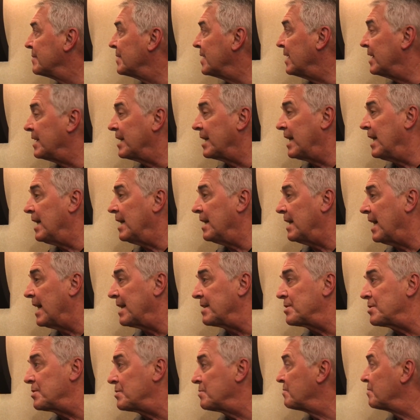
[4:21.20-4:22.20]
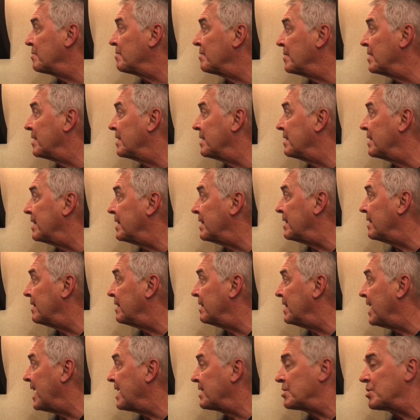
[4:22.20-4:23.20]
And again, that's
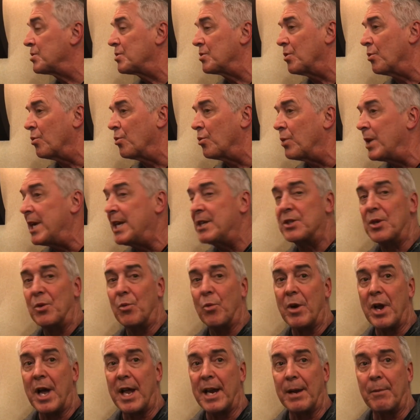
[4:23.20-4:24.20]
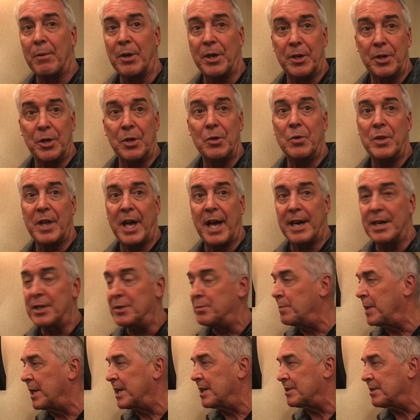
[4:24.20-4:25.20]
the reason we're not able to do that,
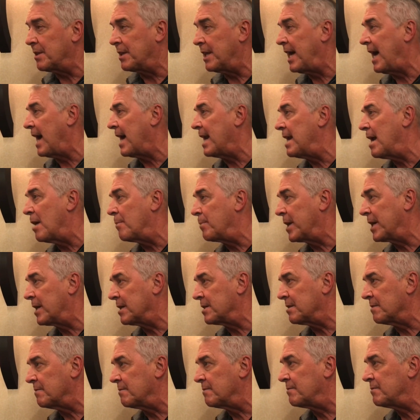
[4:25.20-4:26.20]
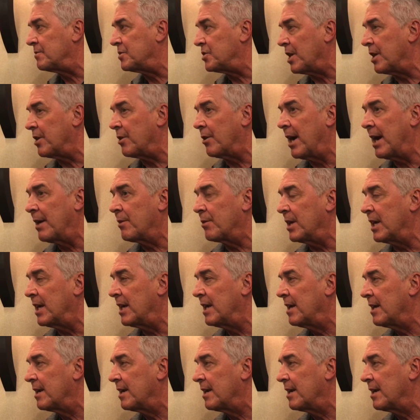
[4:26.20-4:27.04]
is because of that, not because of gender equity.